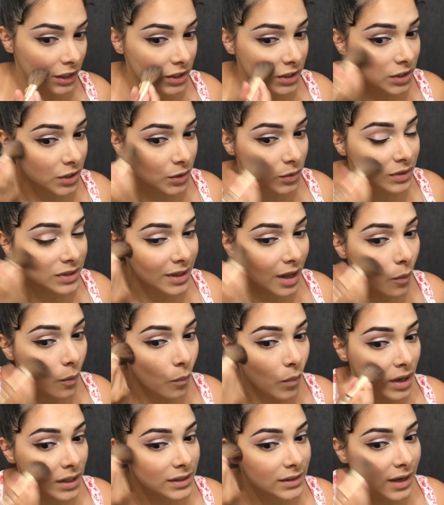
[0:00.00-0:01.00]
I just used
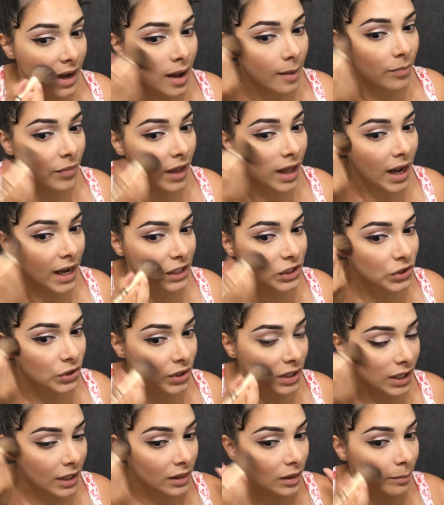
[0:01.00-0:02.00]
that one dab that I
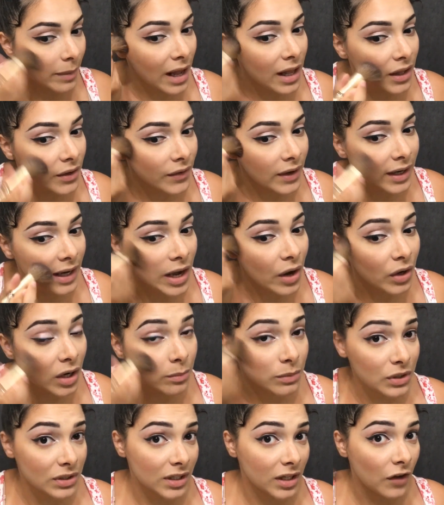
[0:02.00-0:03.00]
took in the palette right now, and
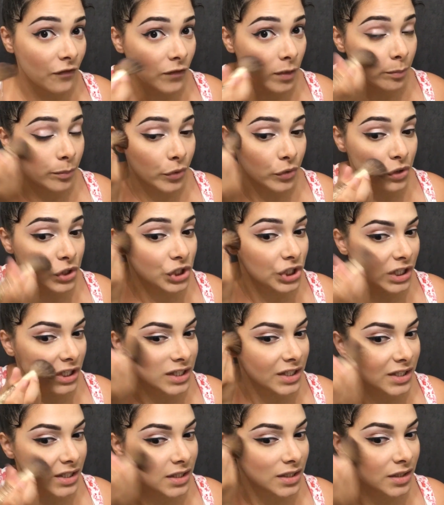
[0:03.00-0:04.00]
I'm using it for both
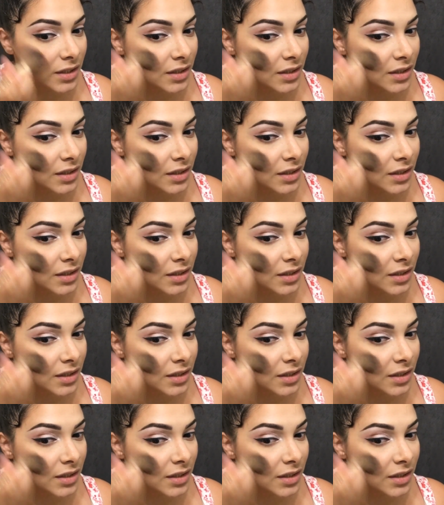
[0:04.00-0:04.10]
cheeks.